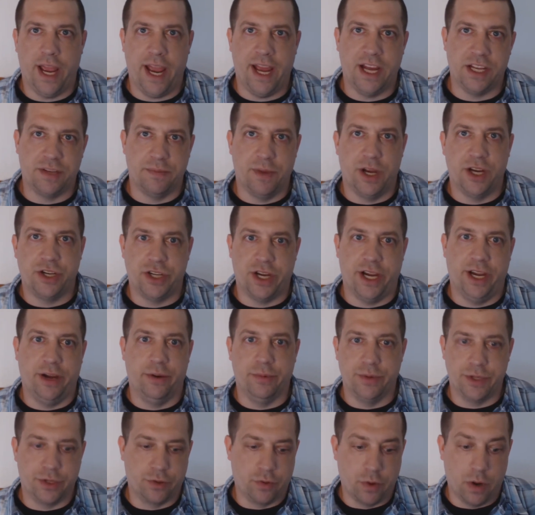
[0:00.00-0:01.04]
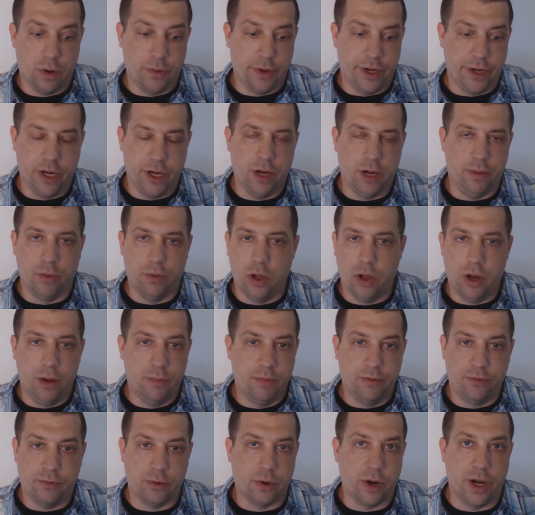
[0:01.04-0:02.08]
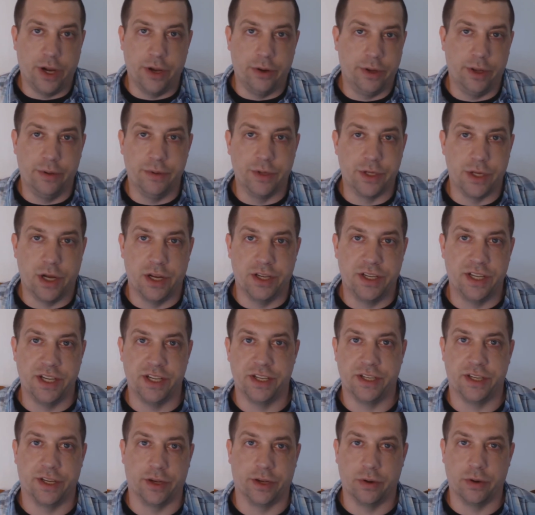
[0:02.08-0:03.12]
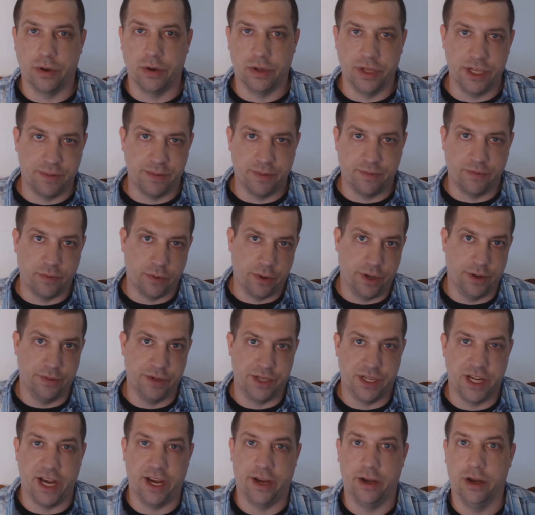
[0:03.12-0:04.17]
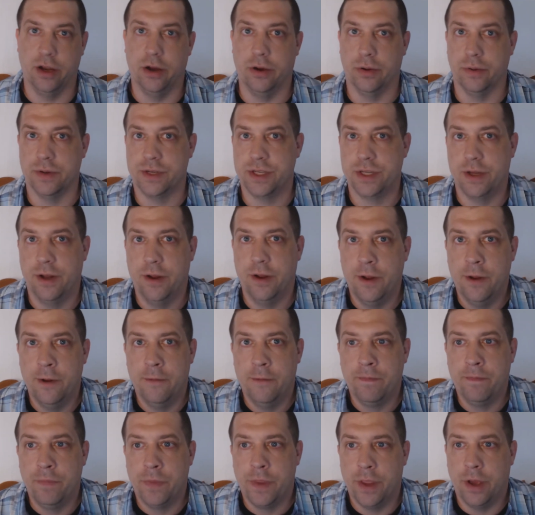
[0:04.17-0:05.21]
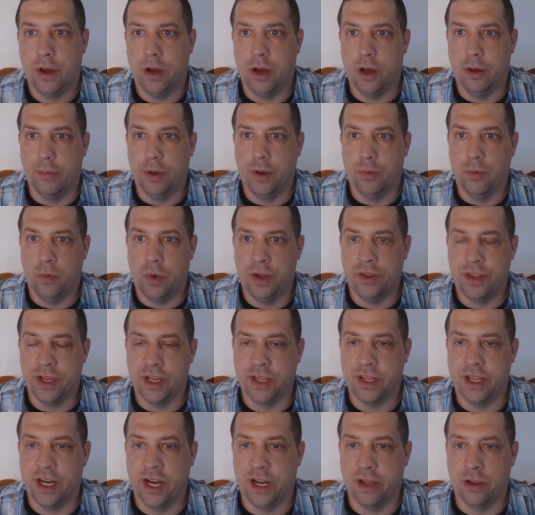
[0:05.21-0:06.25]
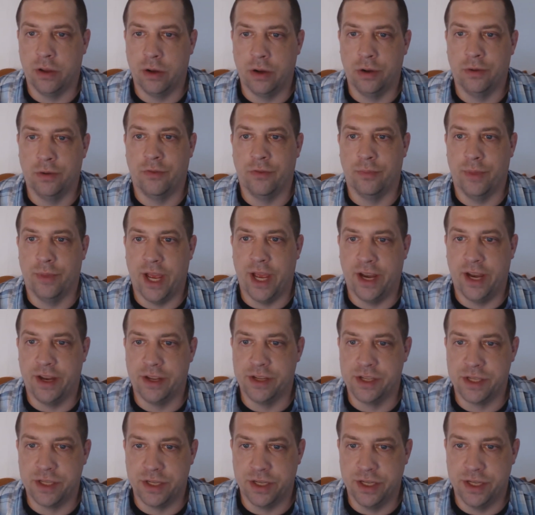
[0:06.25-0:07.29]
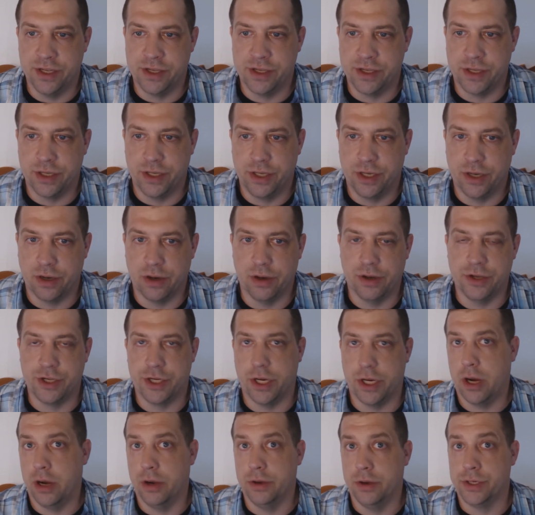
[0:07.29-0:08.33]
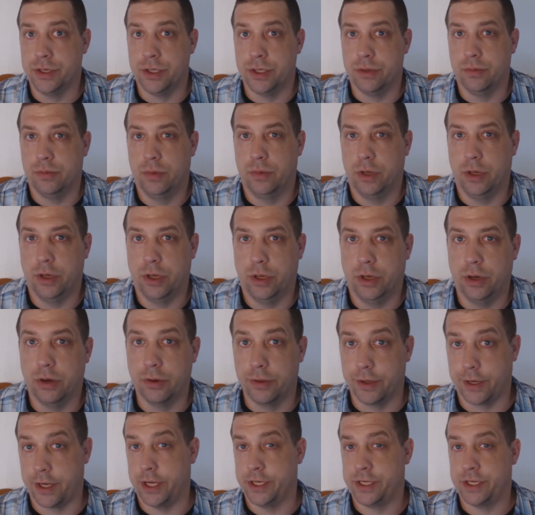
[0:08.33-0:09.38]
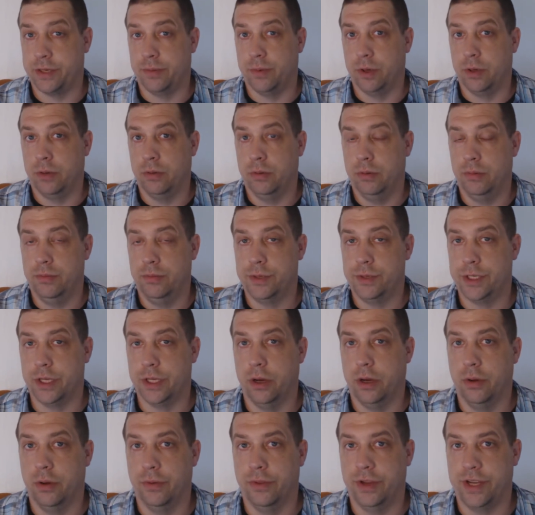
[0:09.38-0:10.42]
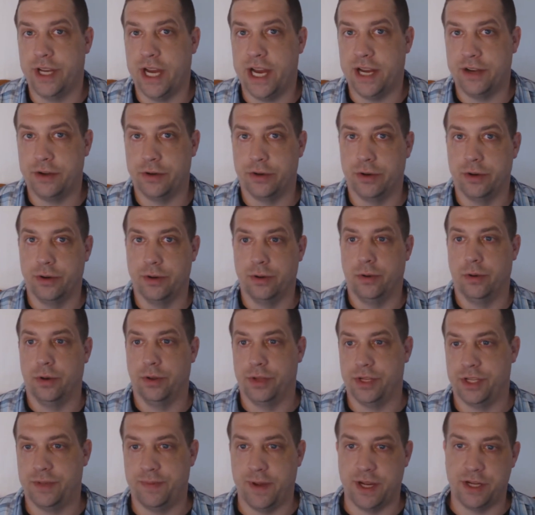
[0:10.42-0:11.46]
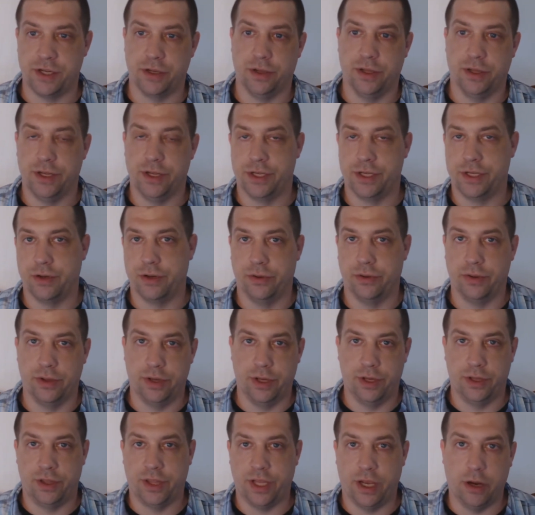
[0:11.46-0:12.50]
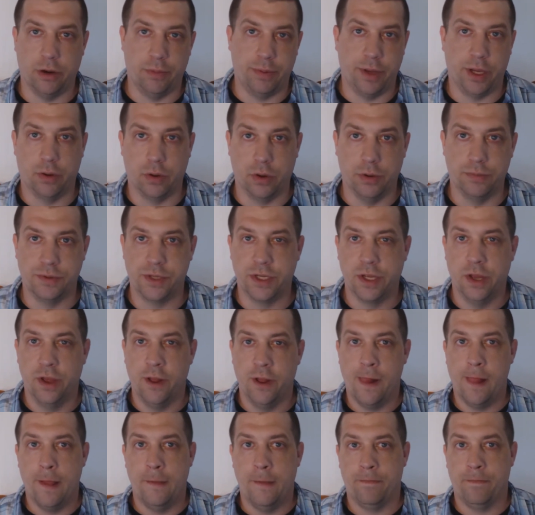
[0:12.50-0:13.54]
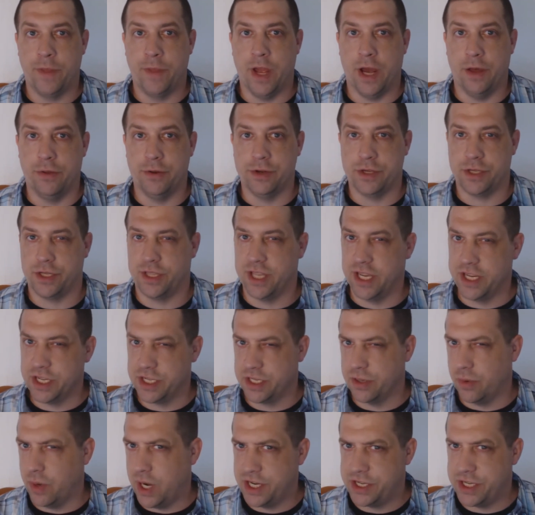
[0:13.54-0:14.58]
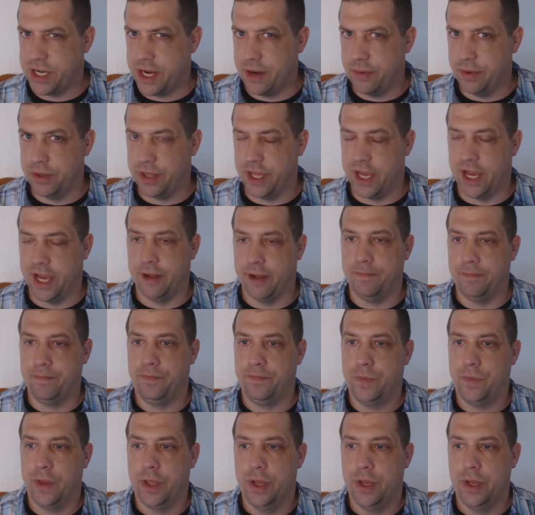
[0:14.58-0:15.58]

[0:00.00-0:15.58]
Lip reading: as my child was growing up, long before I knew he was autistic, or at least before he was diagnosed. And one thing that I learned from that is you're in charge. You're the customer. So the doctor or the specialist or the therapy groups, now there's things to watch out with that.